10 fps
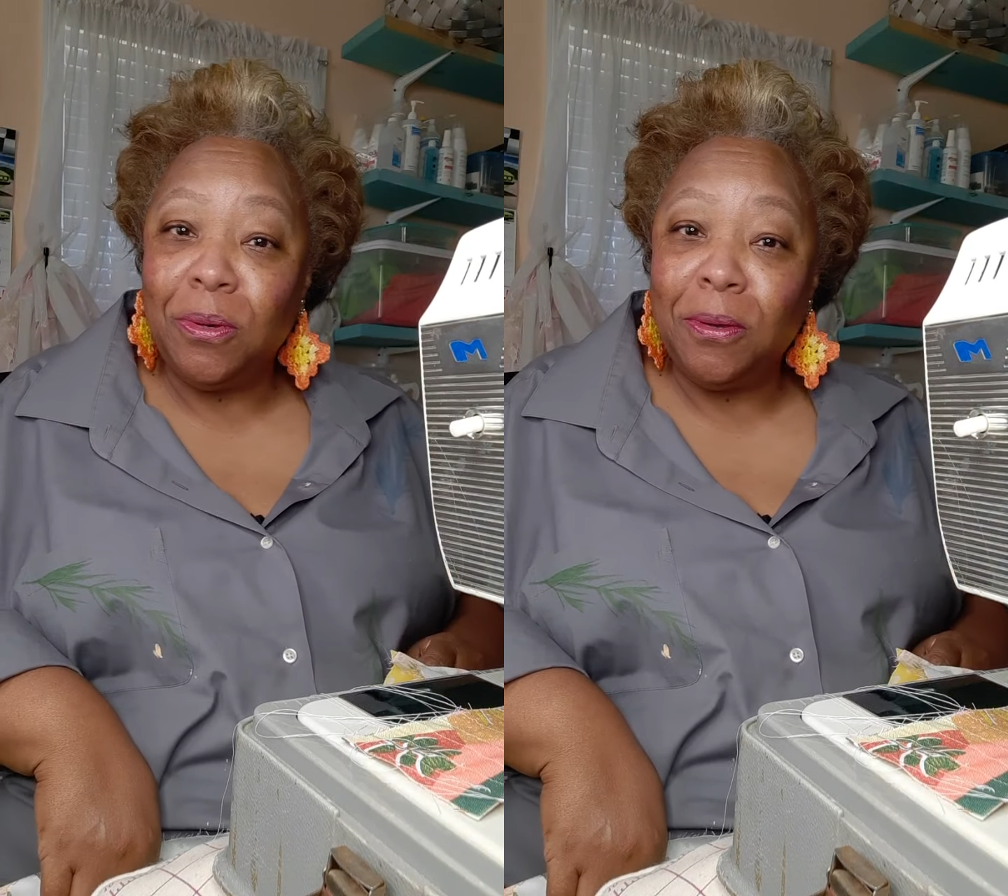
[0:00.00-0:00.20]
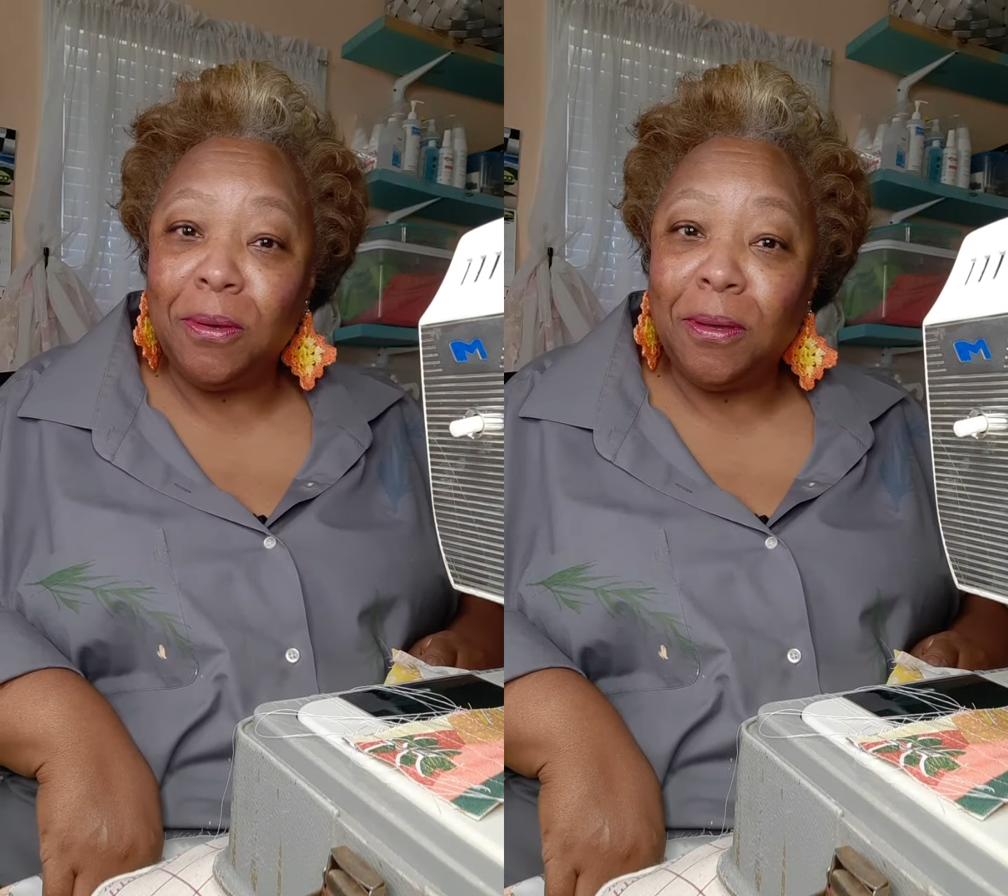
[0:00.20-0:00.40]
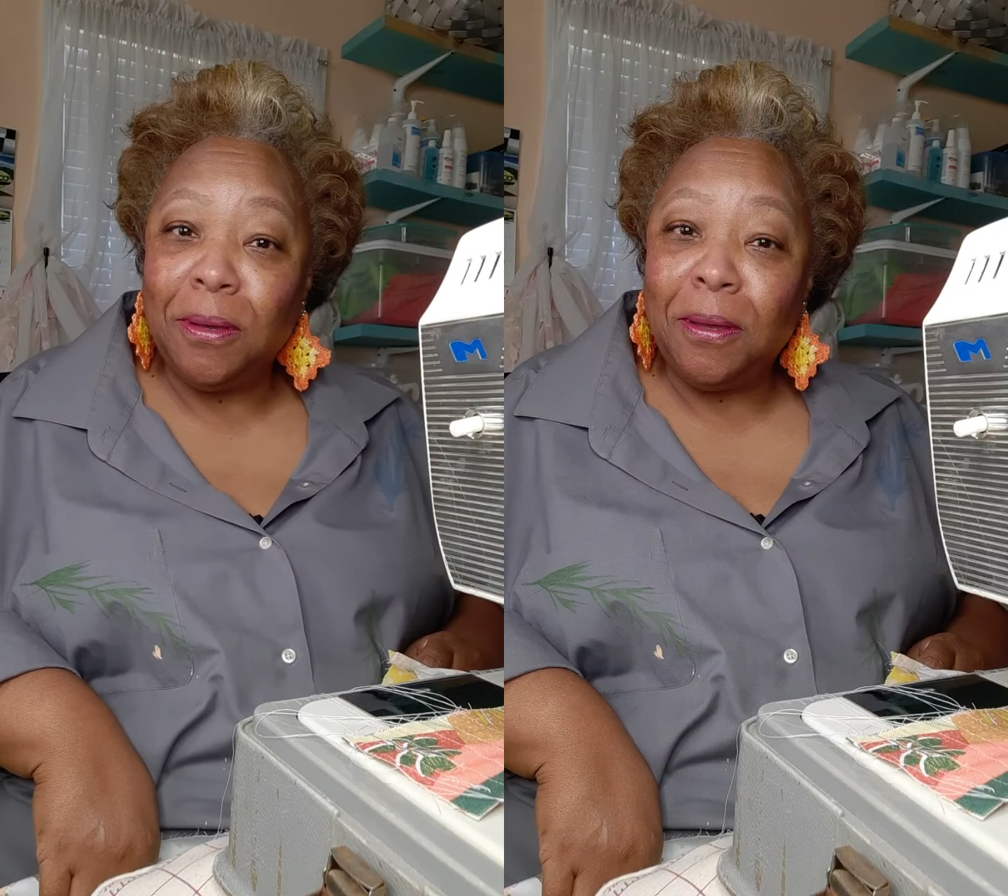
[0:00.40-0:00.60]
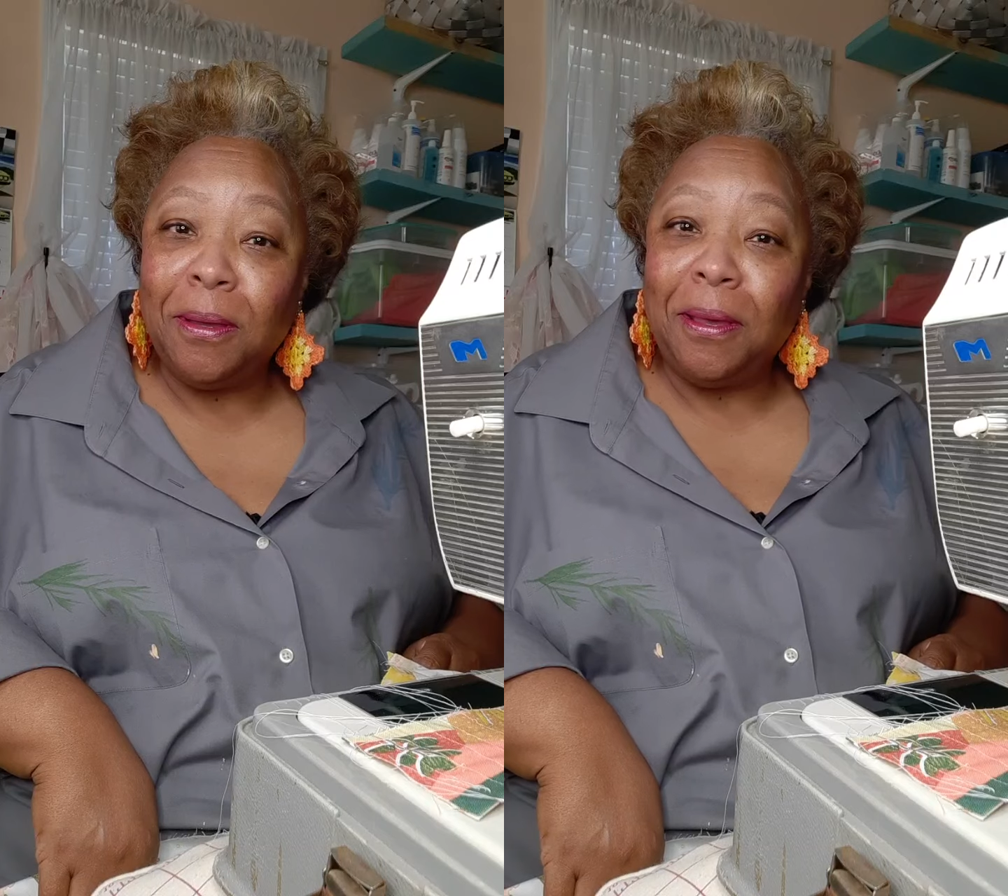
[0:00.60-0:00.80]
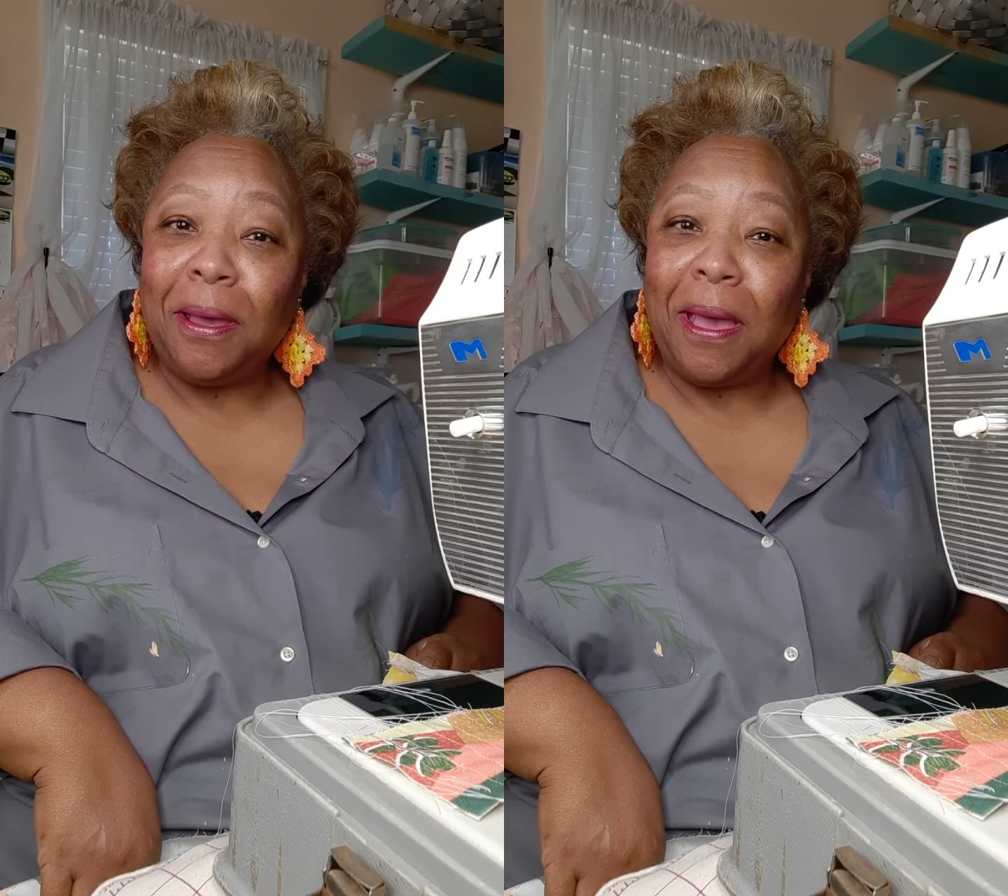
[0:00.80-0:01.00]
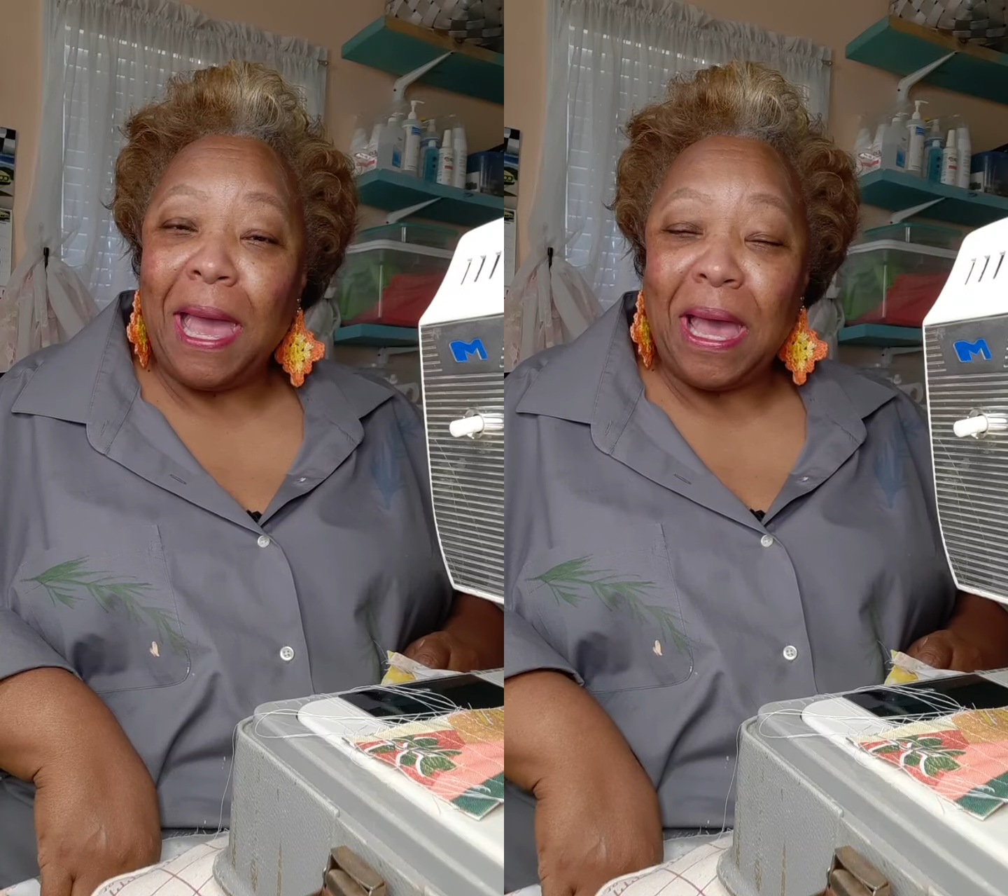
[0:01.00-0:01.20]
How are you?